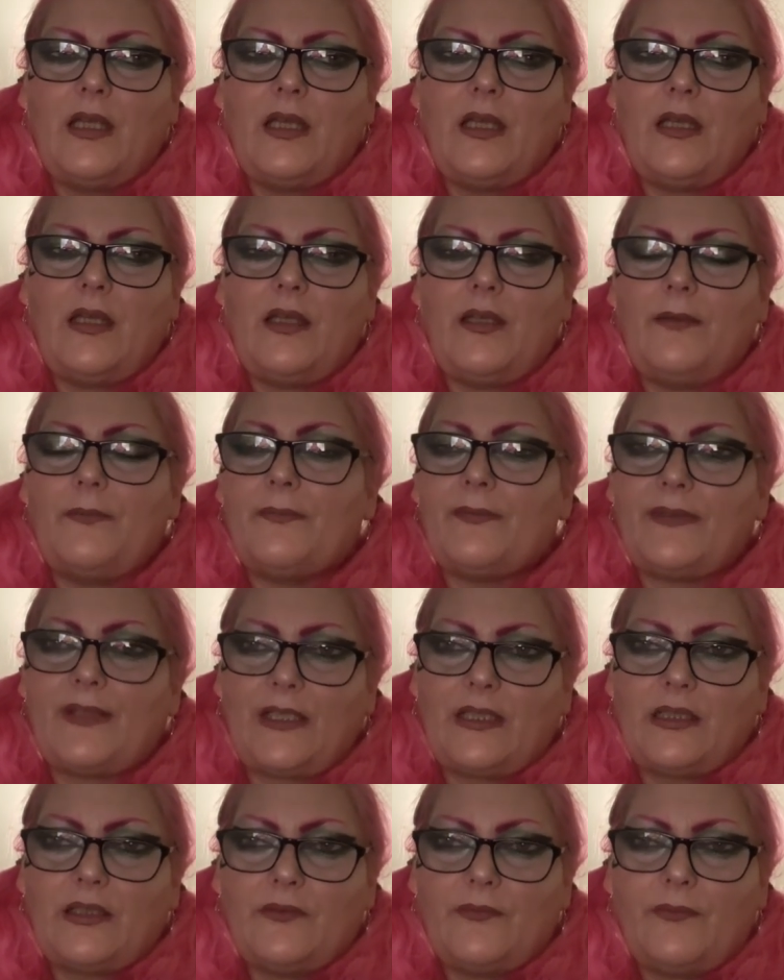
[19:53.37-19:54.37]

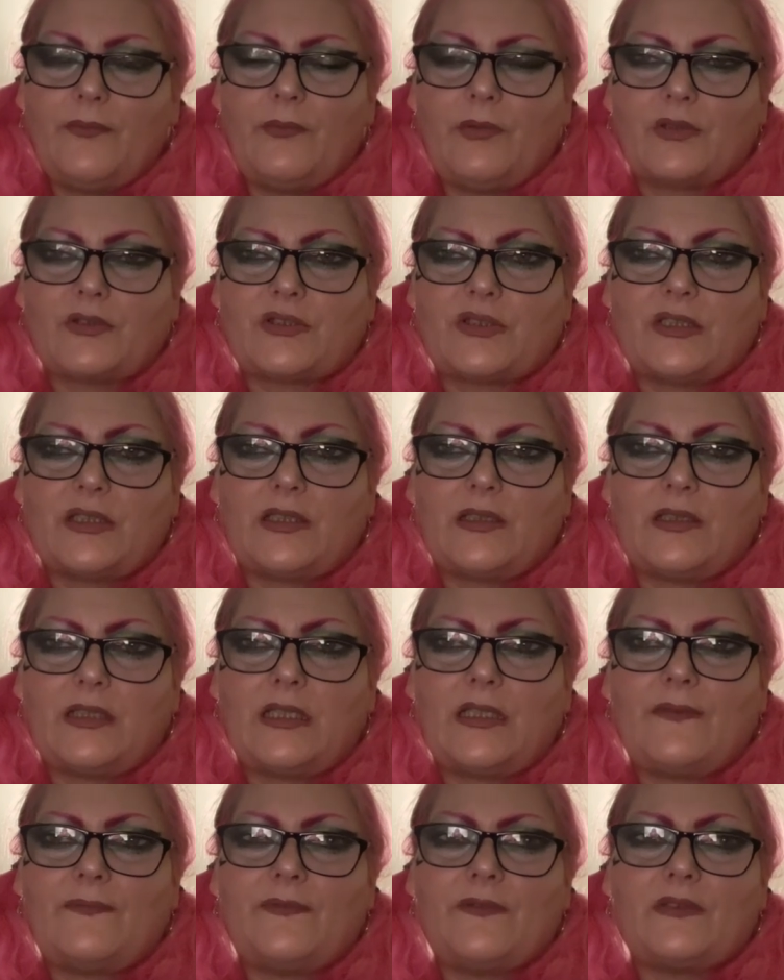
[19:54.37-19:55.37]
Thank you for watching.
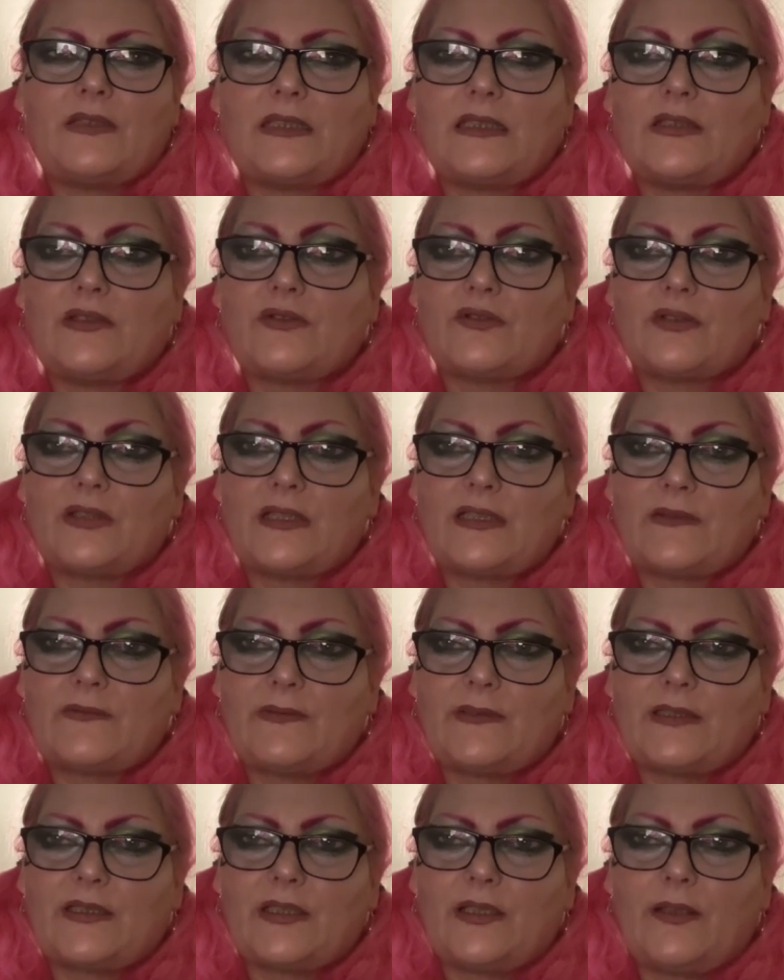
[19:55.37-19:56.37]
If you did enjoy this
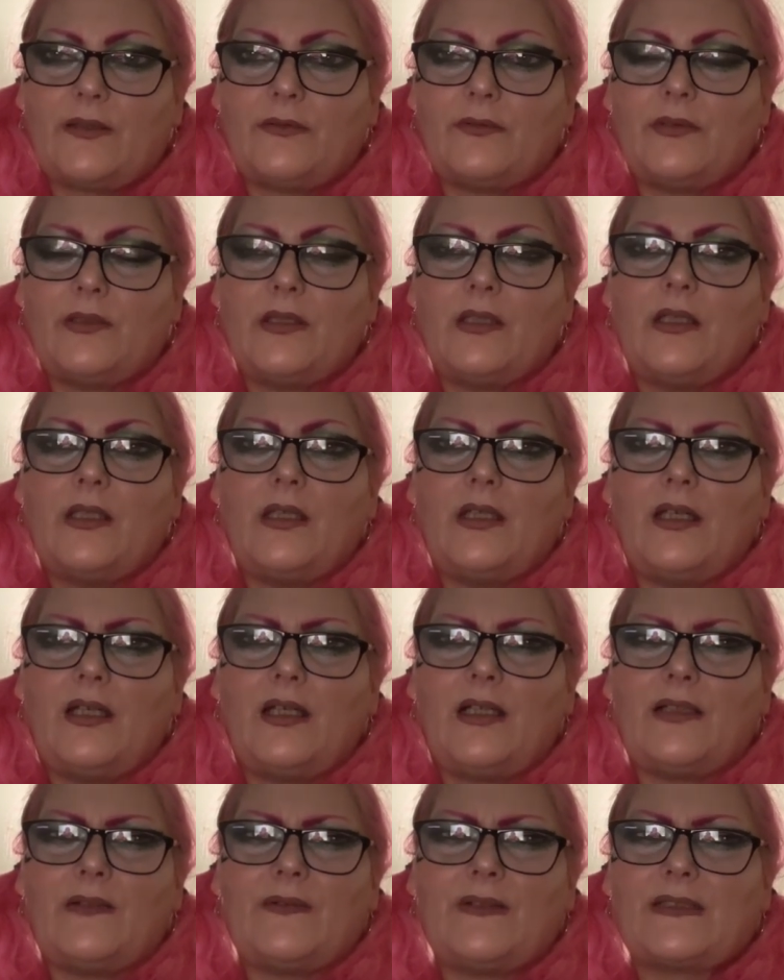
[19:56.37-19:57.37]
video,
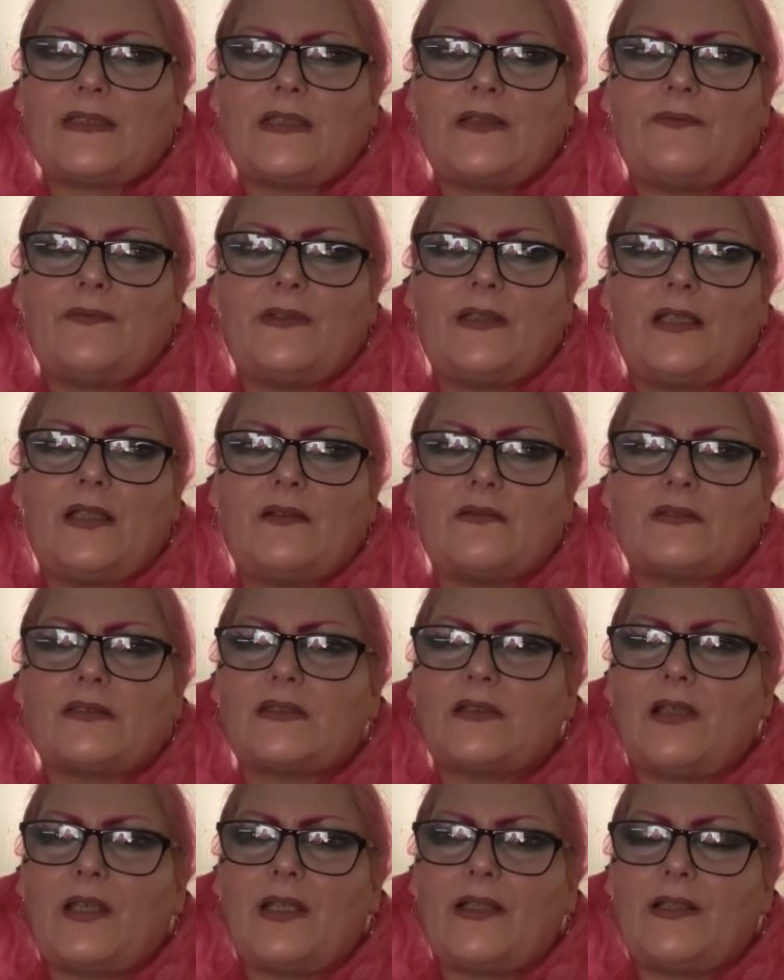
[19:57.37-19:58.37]
and if there's anything else
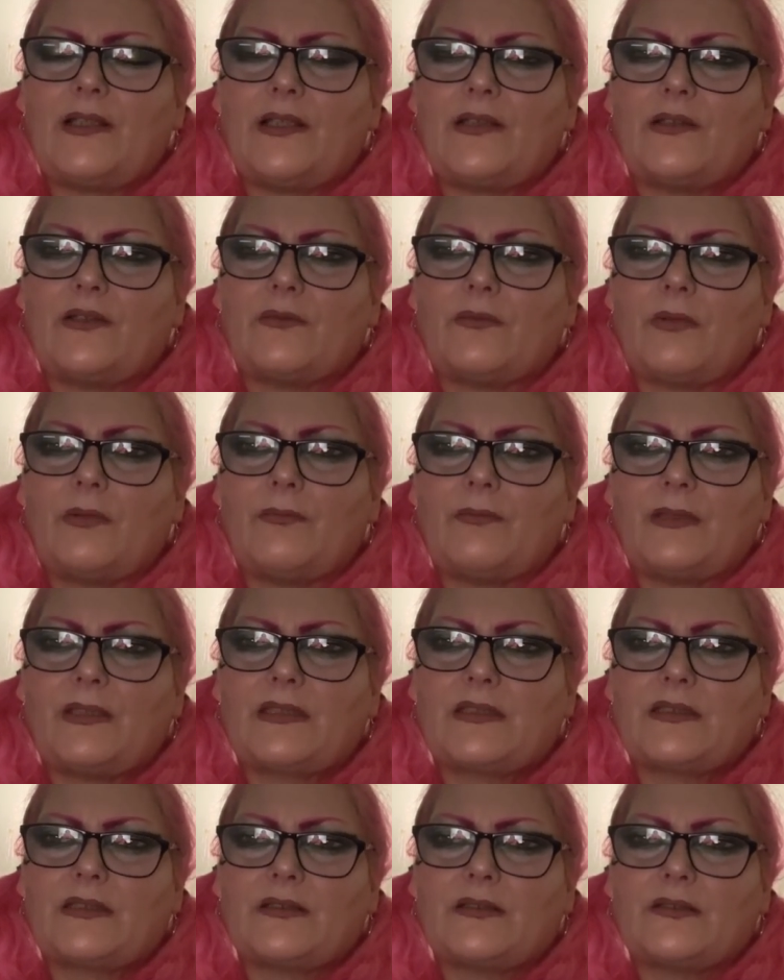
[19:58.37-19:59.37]
like that you'd want me
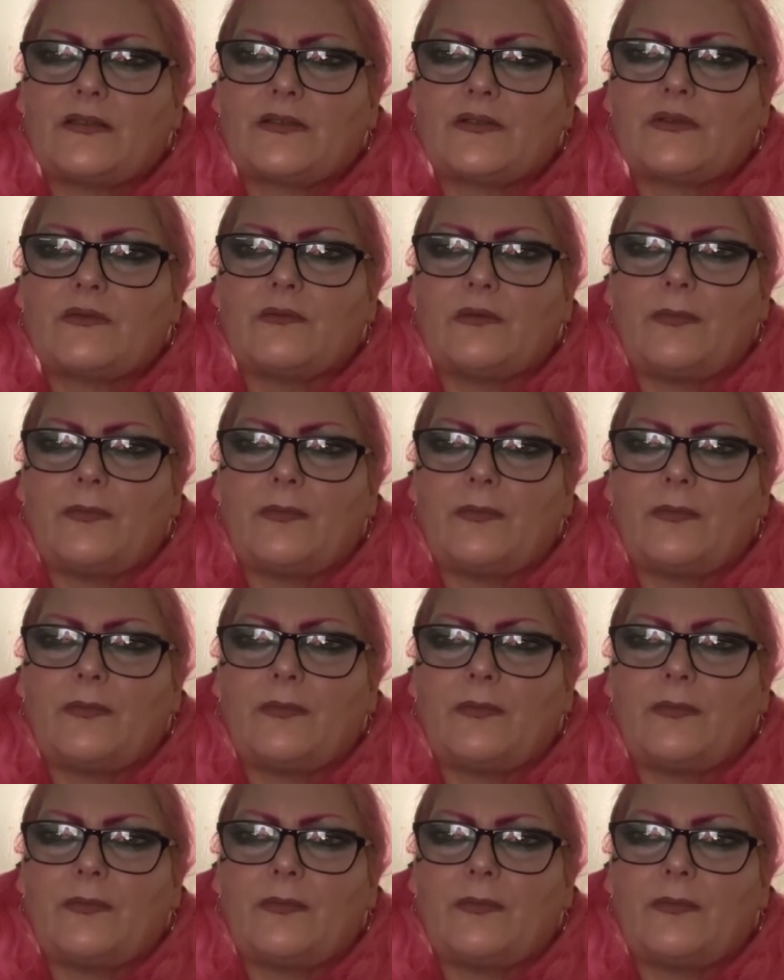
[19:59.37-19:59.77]
to talk